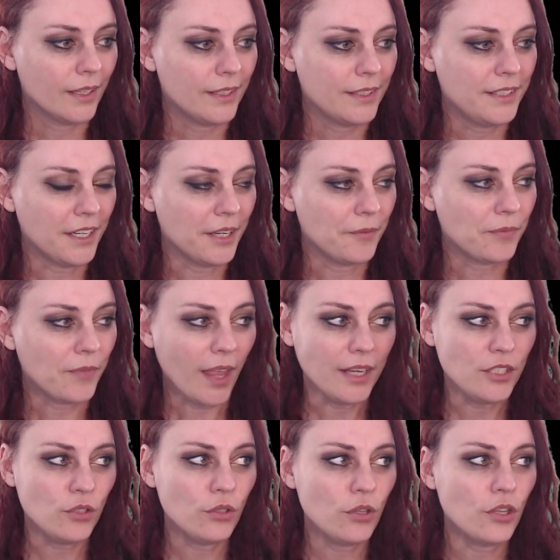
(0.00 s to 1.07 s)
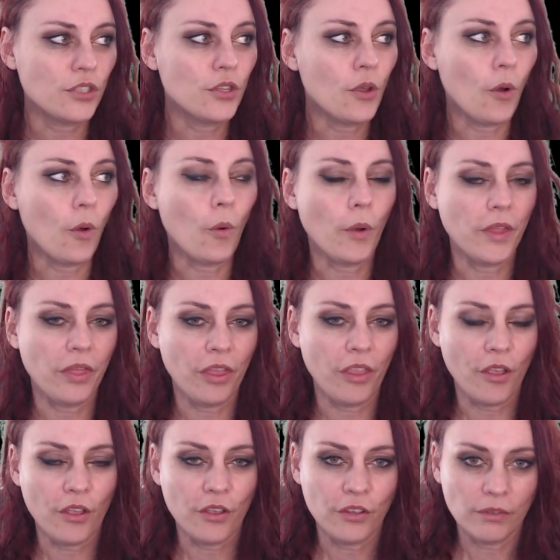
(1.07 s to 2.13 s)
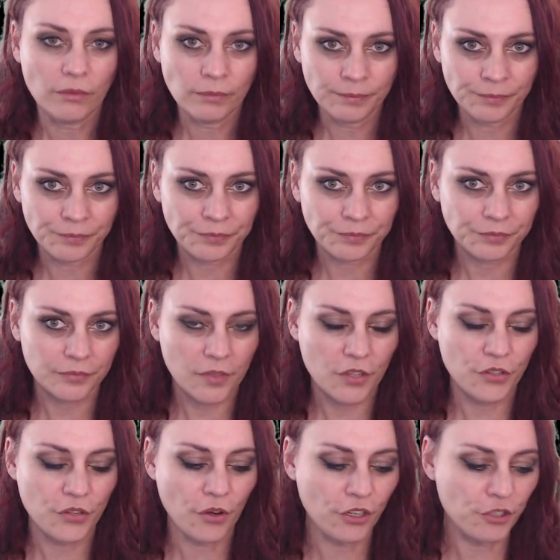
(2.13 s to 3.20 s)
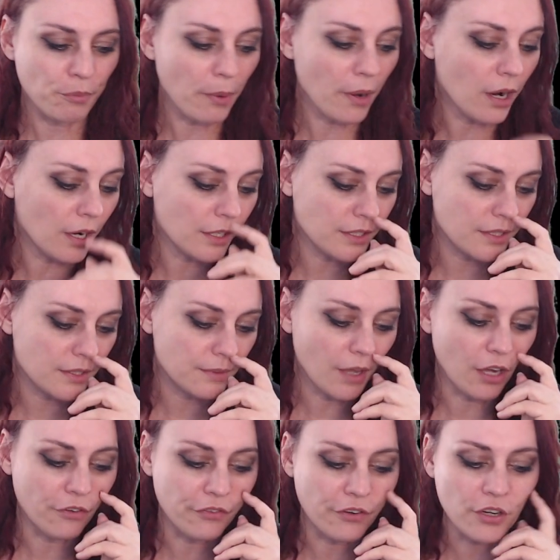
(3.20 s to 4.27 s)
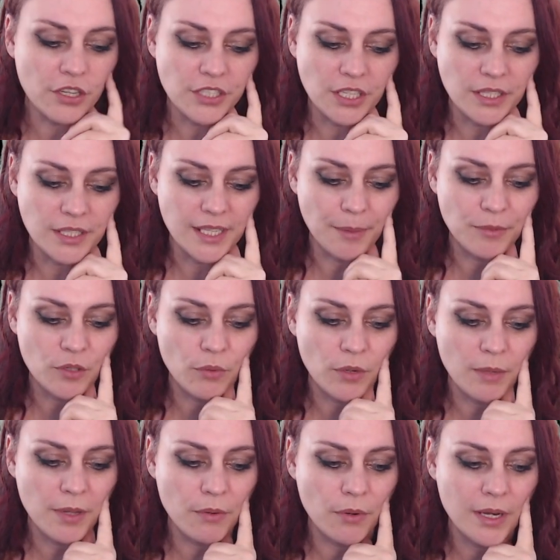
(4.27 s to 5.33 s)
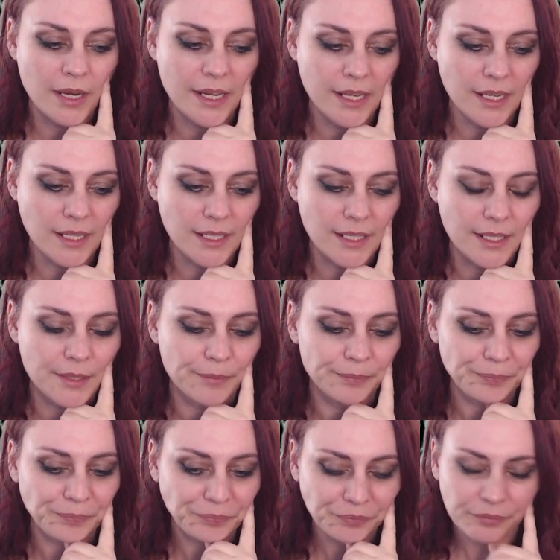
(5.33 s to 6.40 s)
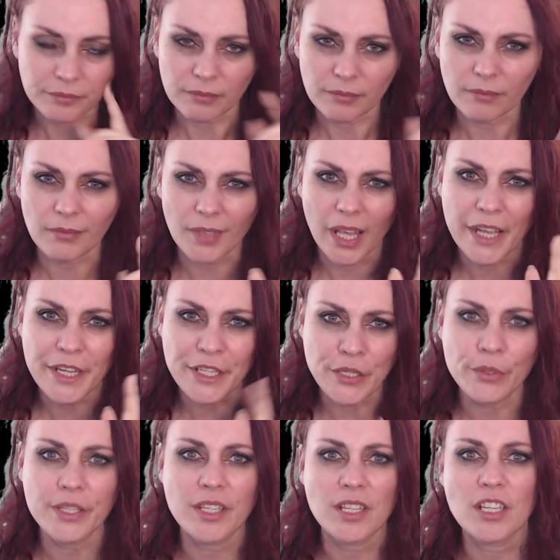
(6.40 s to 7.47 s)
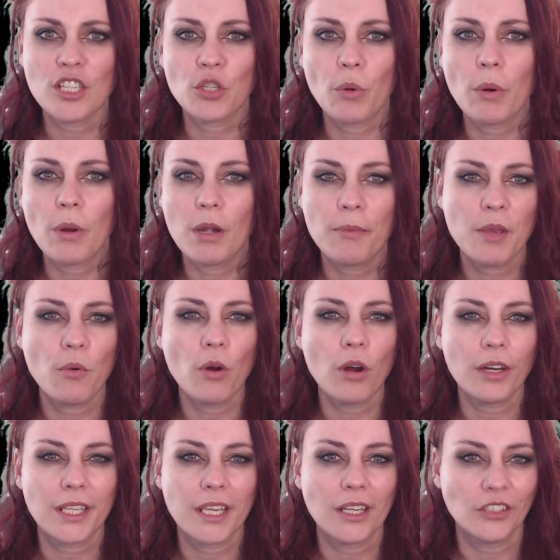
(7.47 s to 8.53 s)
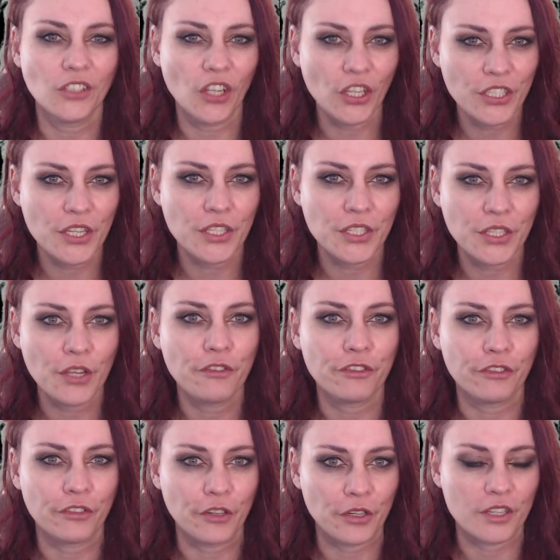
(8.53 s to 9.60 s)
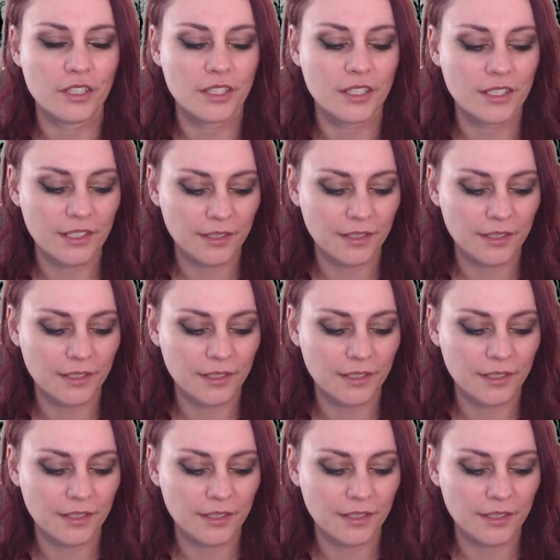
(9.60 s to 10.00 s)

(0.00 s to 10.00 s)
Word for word: Yeah, I do not know when the third part of Forgotten Depth will be released. I do think she will be working on other stuff first.